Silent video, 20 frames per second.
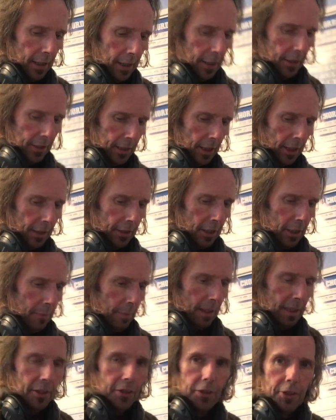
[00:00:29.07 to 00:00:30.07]
it's like this,
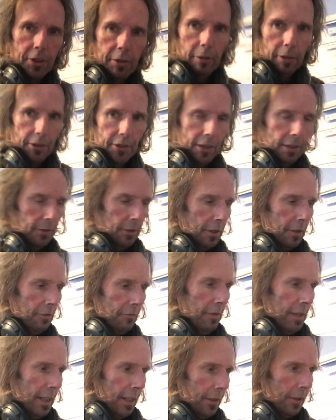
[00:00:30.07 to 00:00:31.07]
man. Listen to it. It sounds
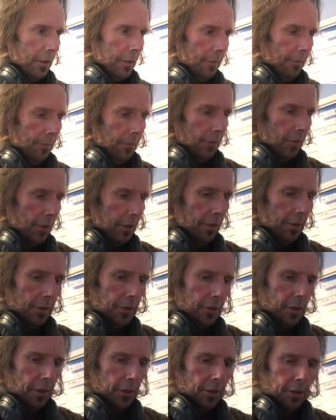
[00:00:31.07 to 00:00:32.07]
great.
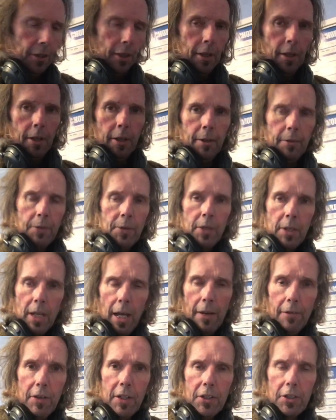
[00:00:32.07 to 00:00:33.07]
It's just,
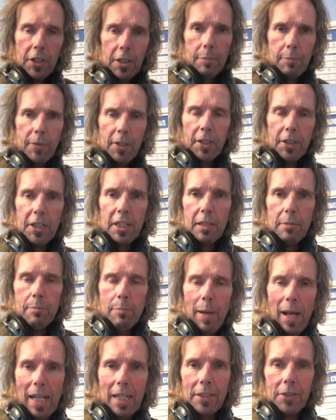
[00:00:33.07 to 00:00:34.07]
everything's just nicely
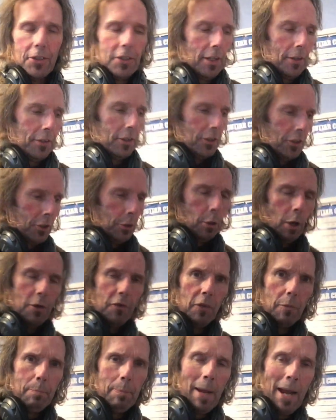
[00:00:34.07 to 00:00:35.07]
balanced. Nothing's too
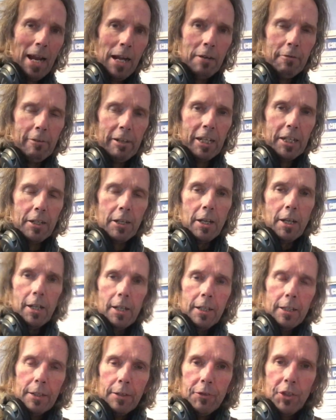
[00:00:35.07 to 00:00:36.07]
overpowering.
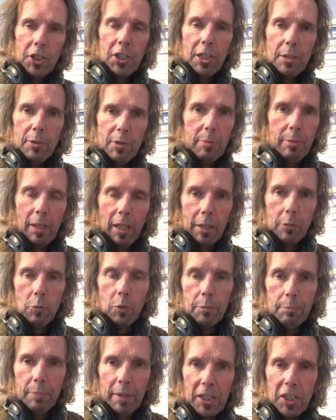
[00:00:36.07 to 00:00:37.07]
It just seems to be like
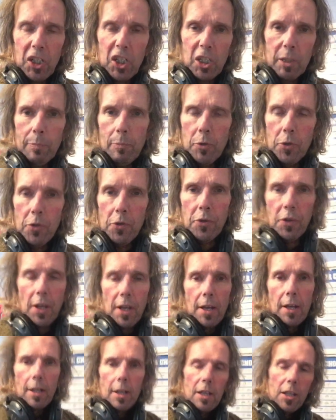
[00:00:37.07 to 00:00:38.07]
one big smooth
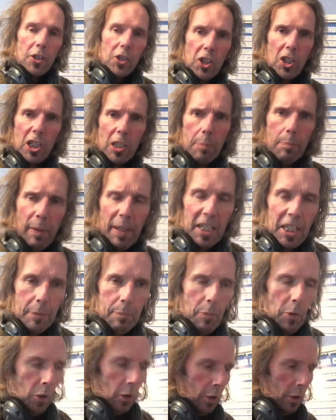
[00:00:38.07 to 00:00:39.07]
space
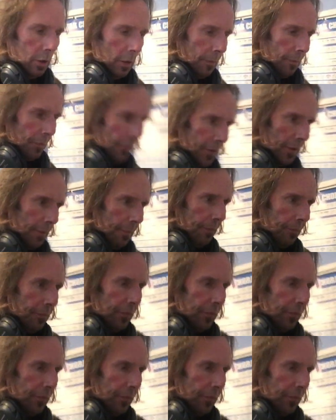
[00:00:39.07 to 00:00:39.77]
ball.